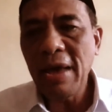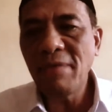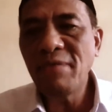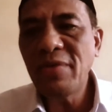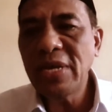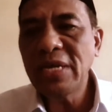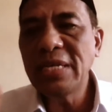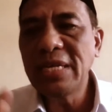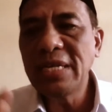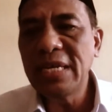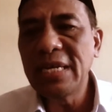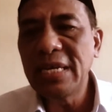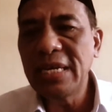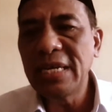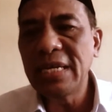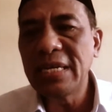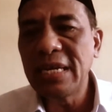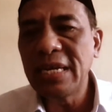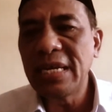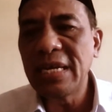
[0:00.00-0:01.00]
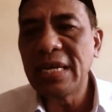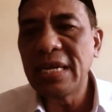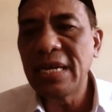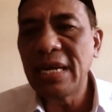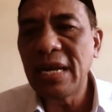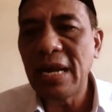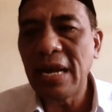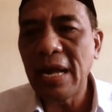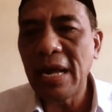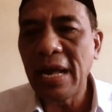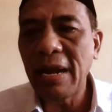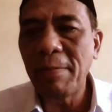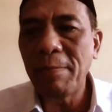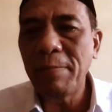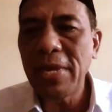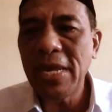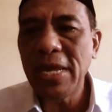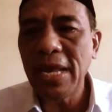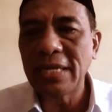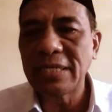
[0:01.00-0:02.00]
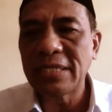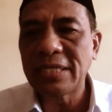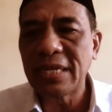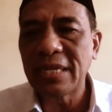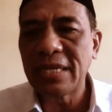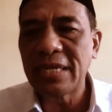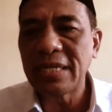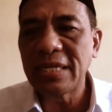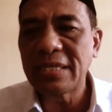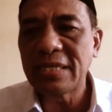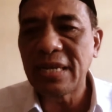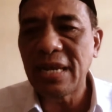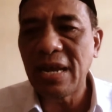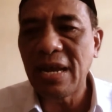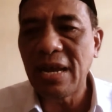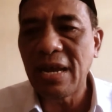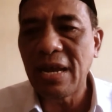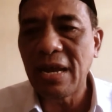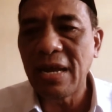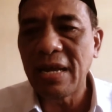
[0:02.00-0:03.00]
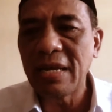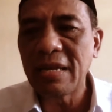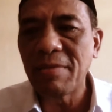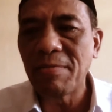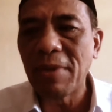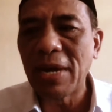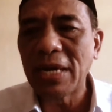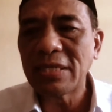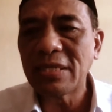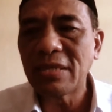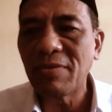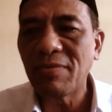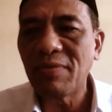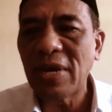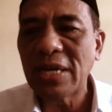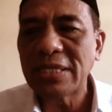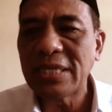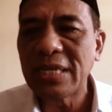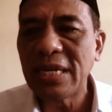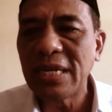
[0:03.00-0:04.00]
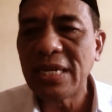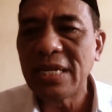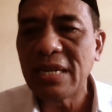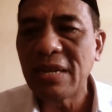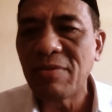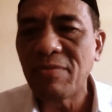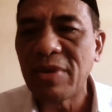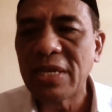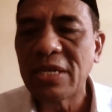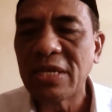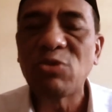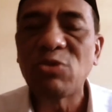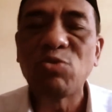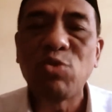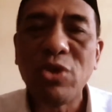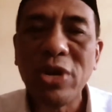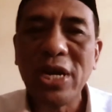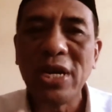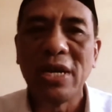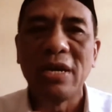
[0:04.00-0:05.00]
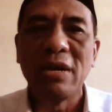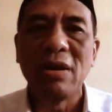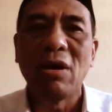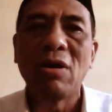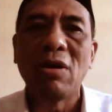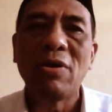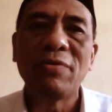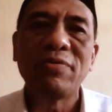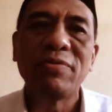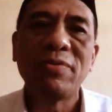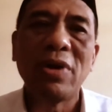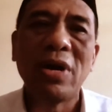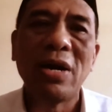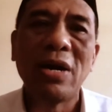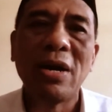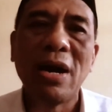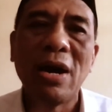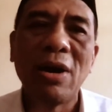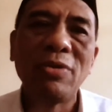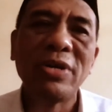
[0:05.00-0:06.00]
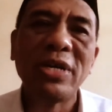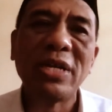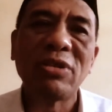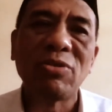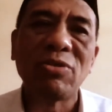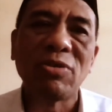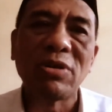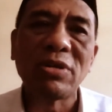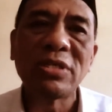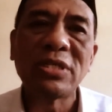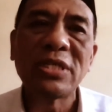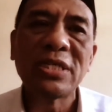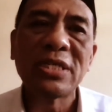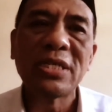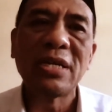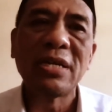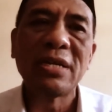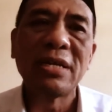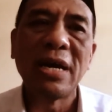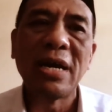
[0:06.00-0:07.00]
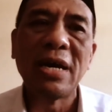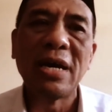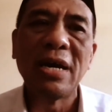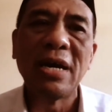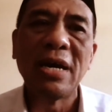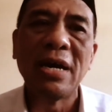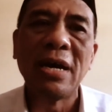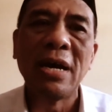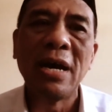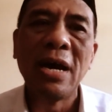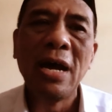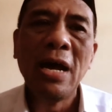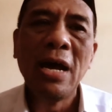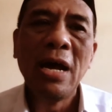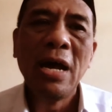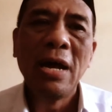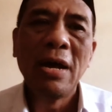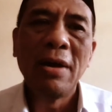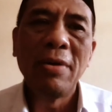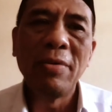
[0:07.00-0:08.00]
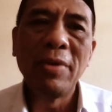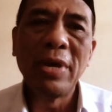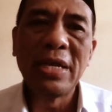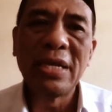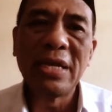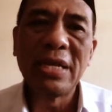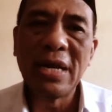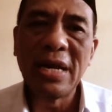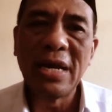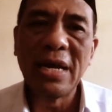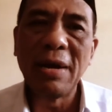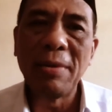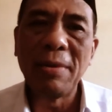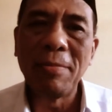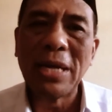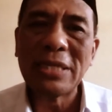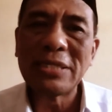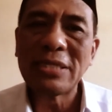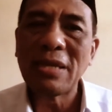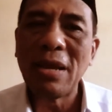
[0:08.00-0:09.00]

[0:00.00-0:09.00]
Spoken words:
the LPH, it must facilitate with 3 of auditors with must